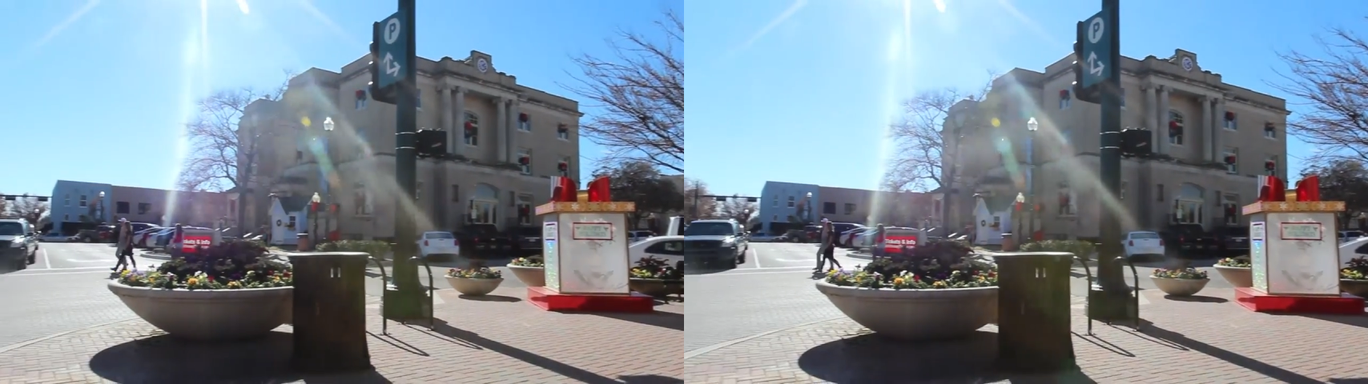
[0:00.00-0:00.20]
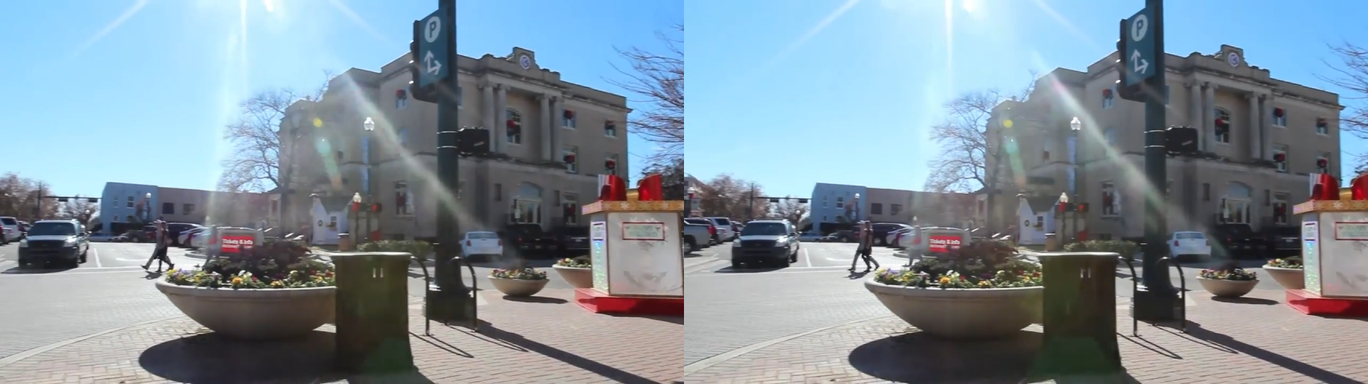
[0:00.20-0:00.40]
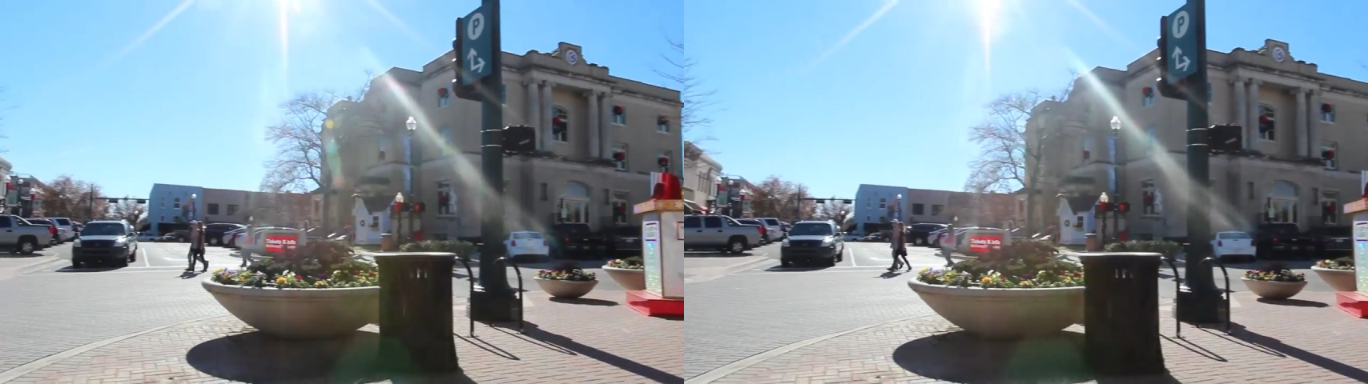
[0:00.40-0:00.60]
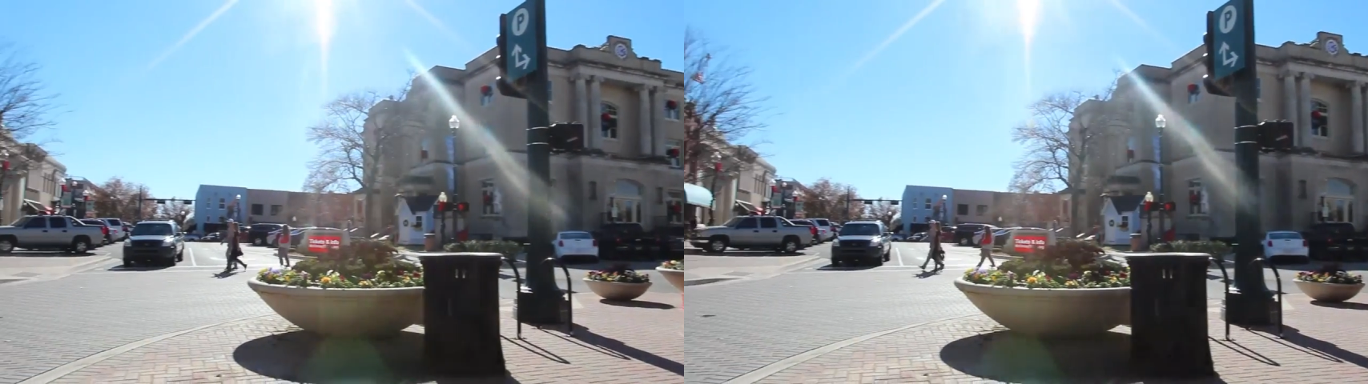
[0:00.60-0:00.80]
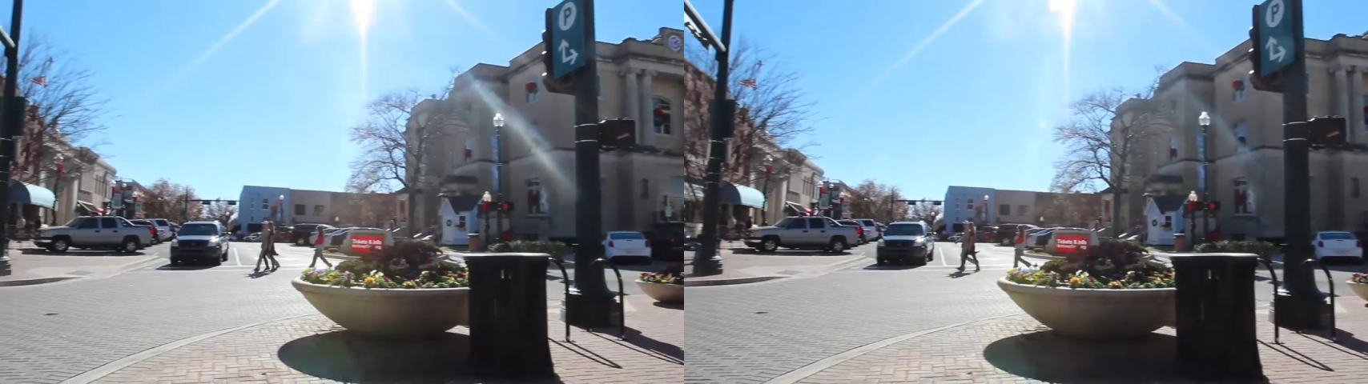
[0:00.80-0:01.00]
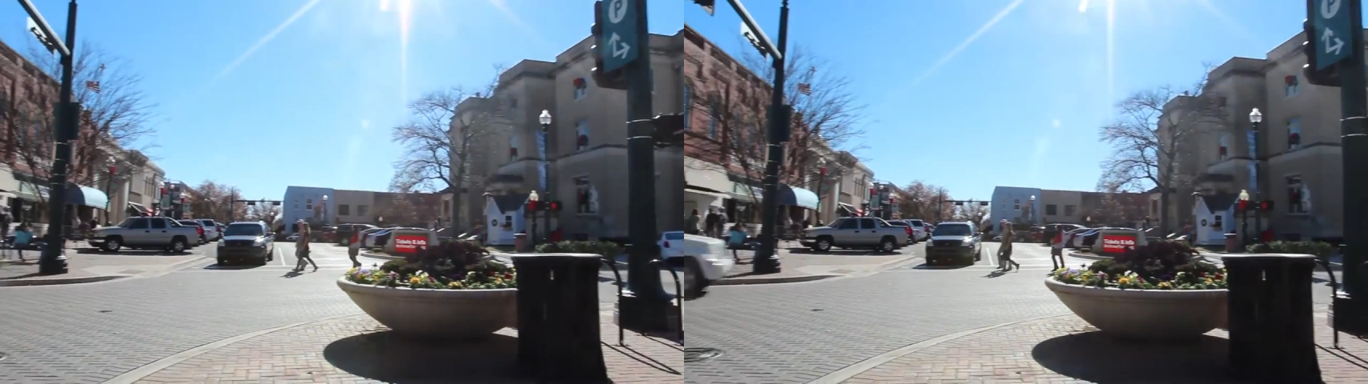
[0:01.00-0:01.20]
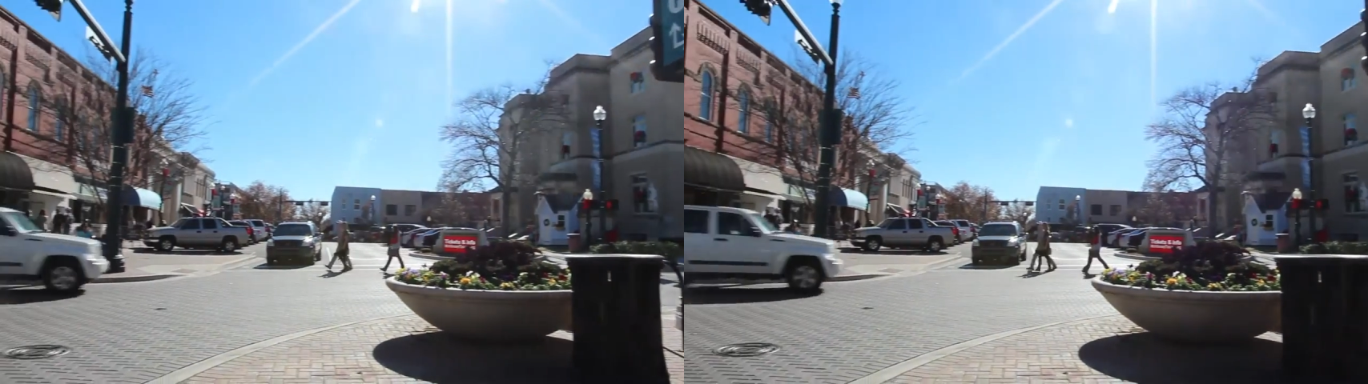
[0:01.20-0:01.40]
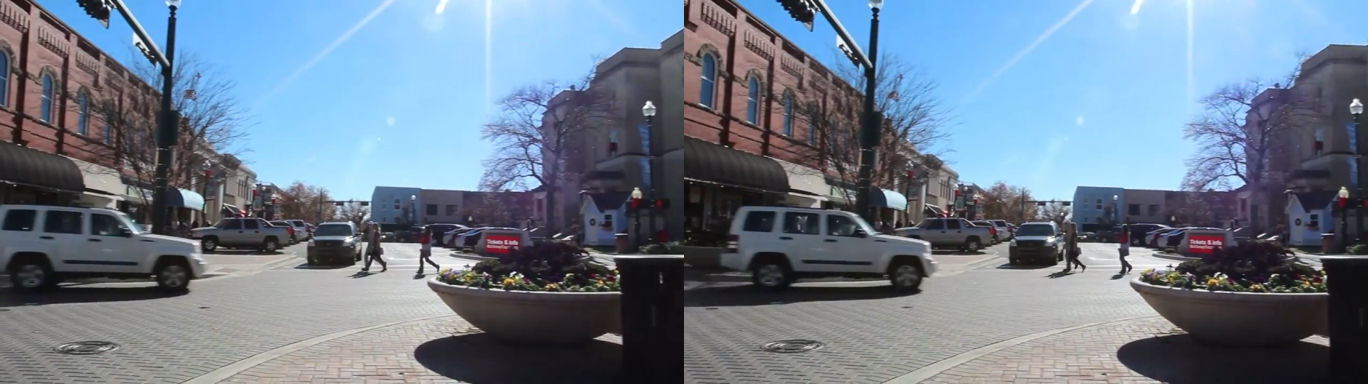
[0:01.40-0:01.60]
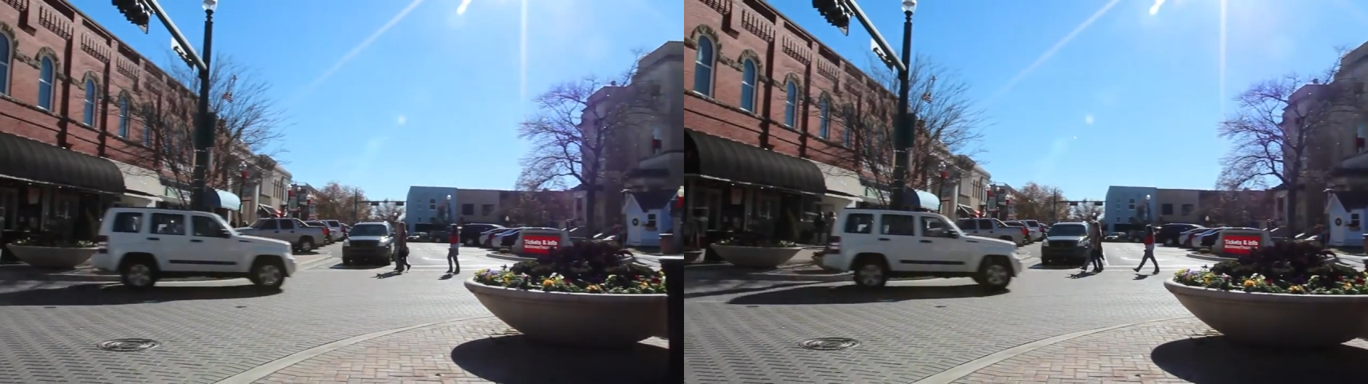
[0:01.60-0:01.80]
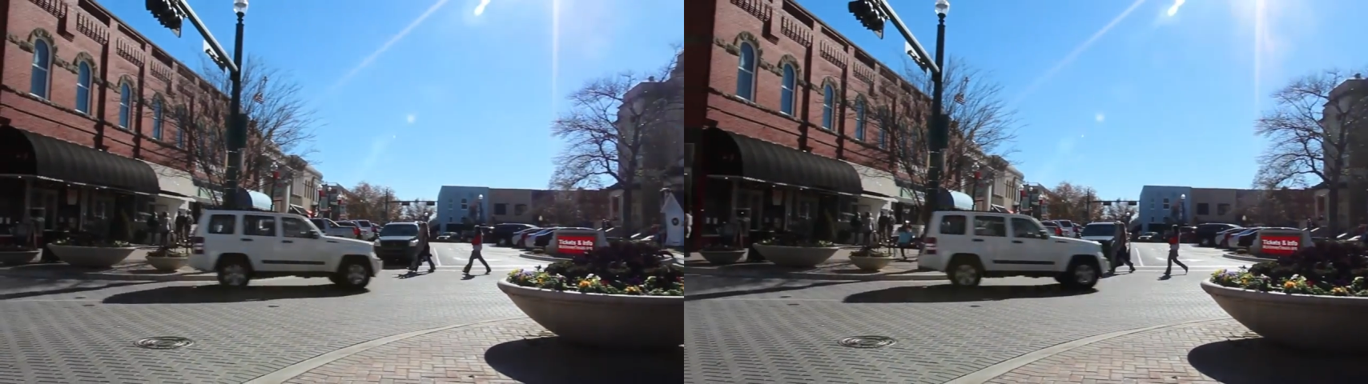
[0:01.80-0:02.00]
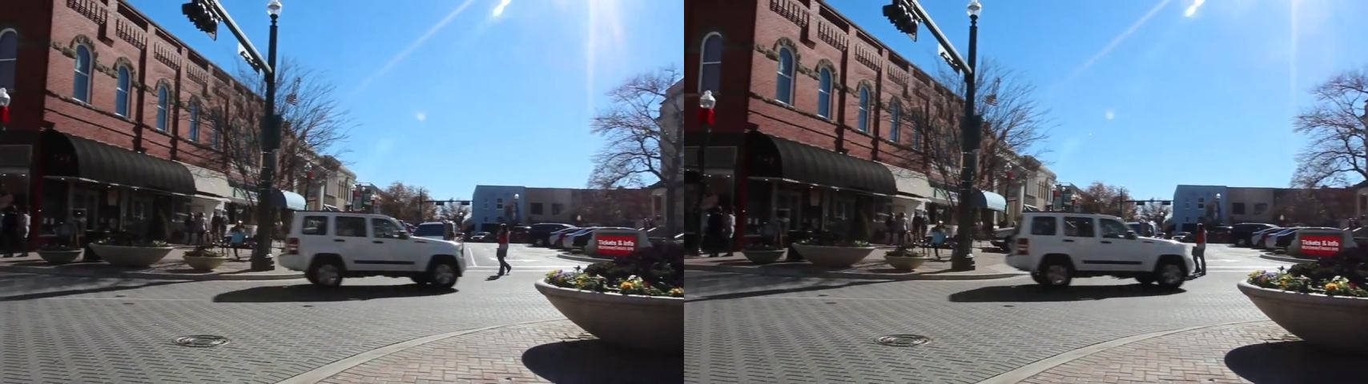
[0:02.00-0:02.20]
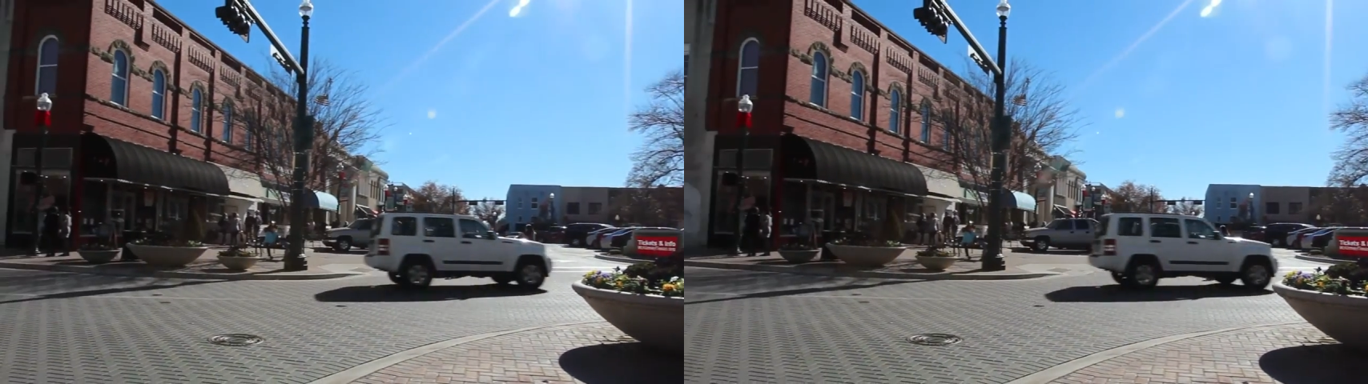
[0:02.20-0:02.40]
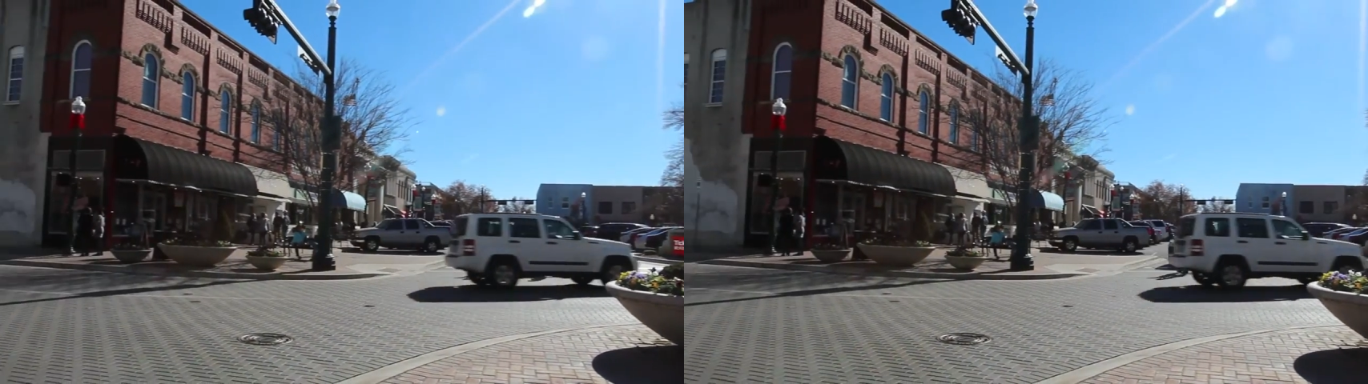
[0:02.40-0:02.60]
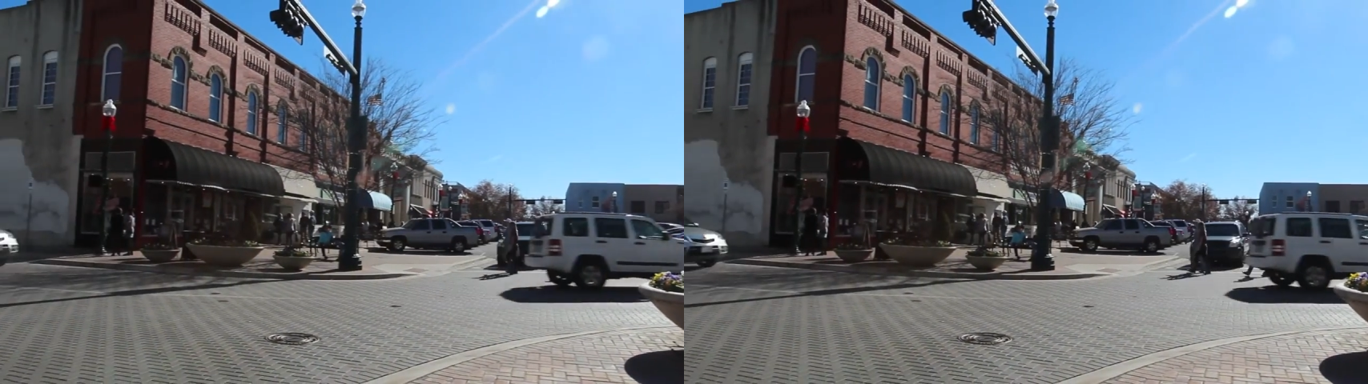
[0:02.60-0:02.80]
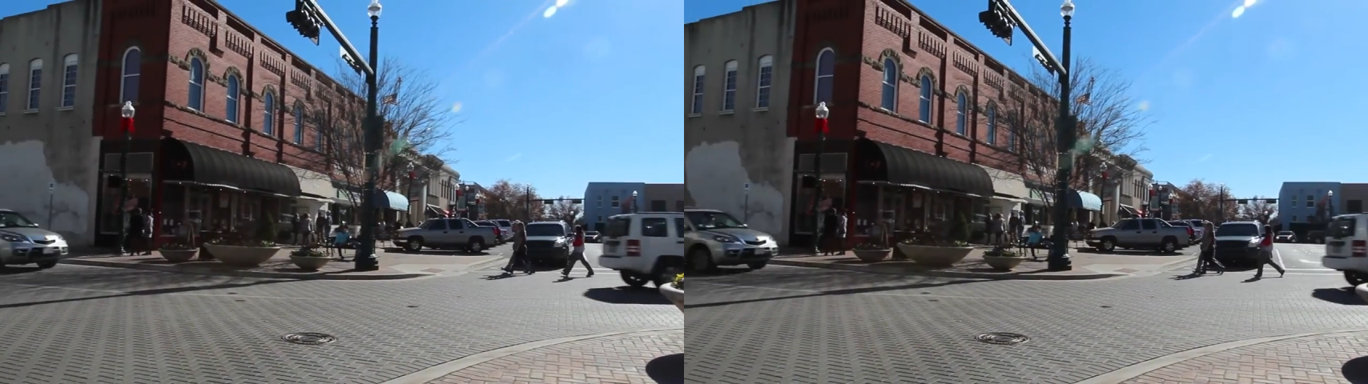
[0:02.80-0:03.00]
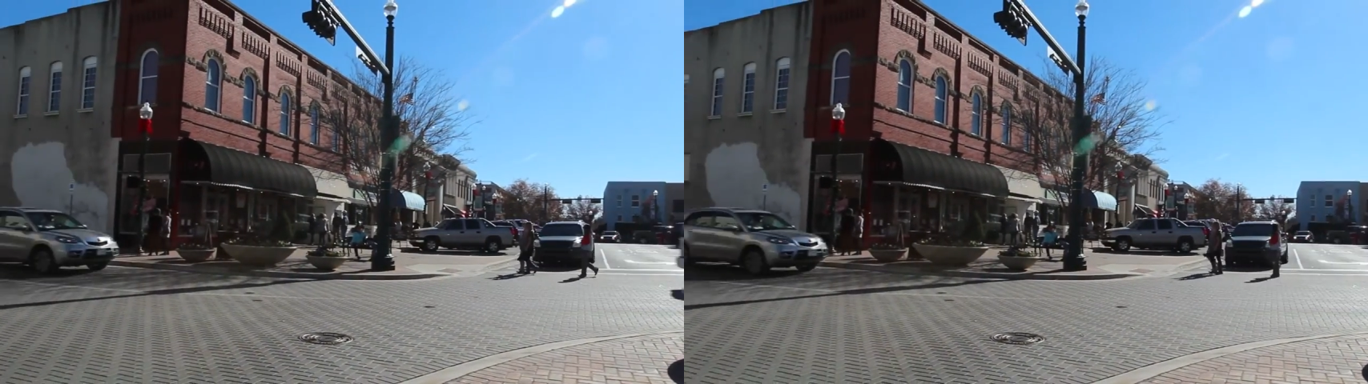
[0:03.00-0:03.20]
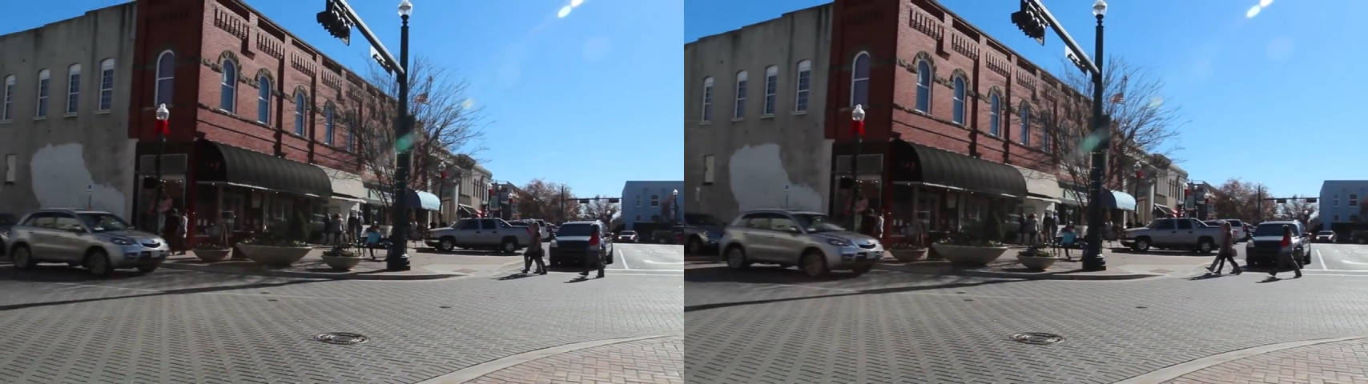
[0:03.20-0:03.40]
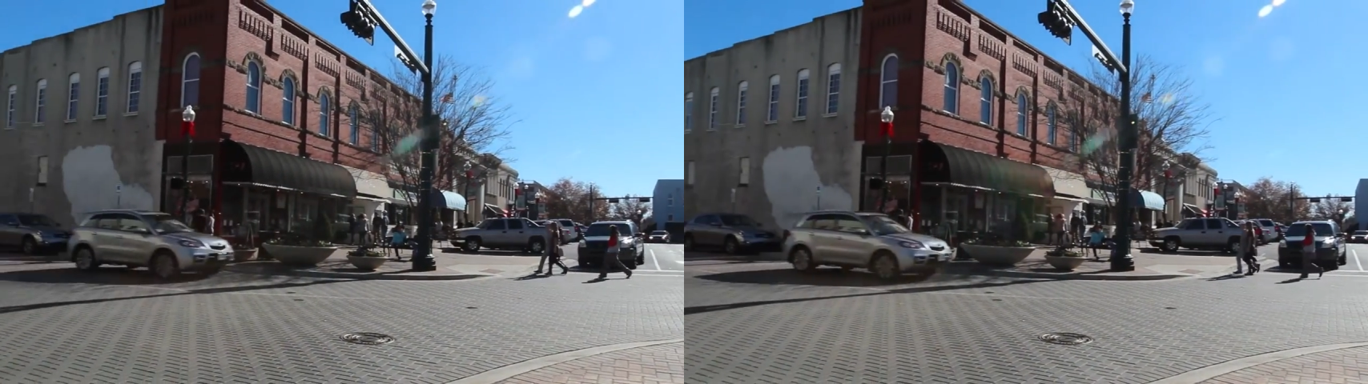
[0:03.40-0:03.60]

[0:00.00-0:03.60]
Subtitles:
[unreadable: no face in view]